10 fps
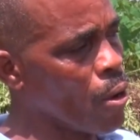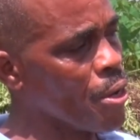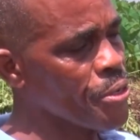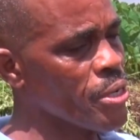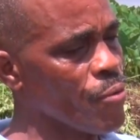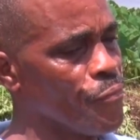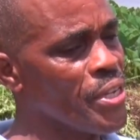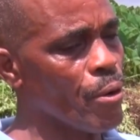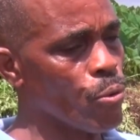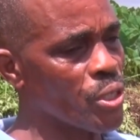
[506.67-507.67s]
on the
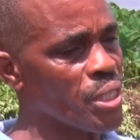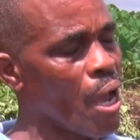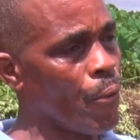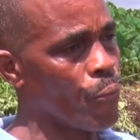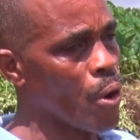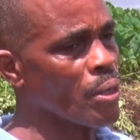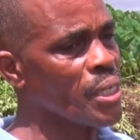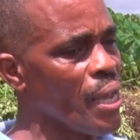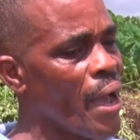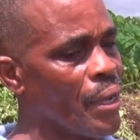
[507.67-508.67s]
feeder roads
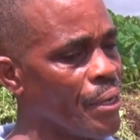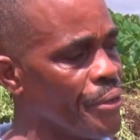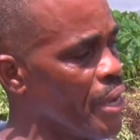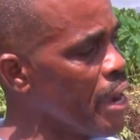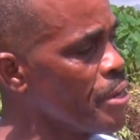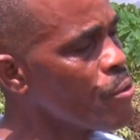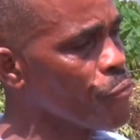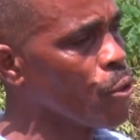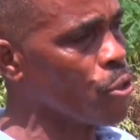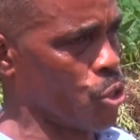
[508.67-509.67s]
around the island, and
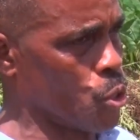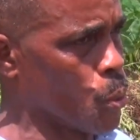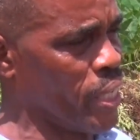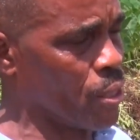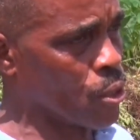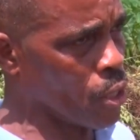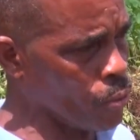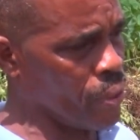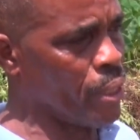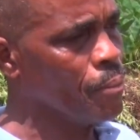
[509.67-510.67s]
of course to
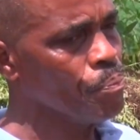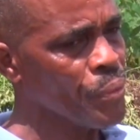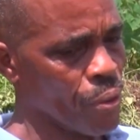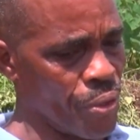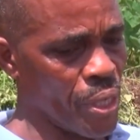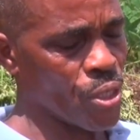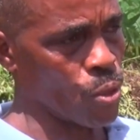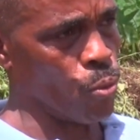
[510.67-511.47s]
include this